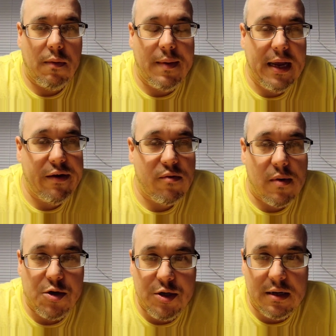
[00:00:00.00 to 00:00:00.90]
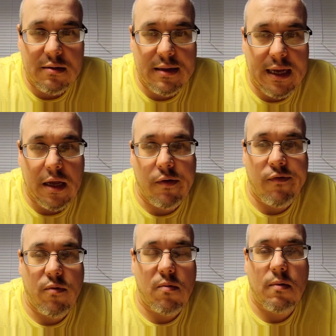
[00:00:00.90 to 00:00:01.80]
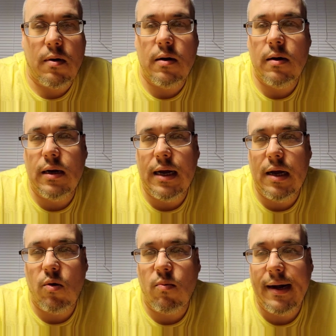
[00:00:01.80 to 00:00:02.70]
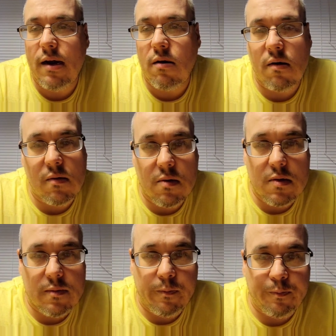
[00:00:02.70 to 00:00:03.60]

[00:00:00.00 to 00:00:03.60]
thank you for watching. Thank you for uh, reading our articles.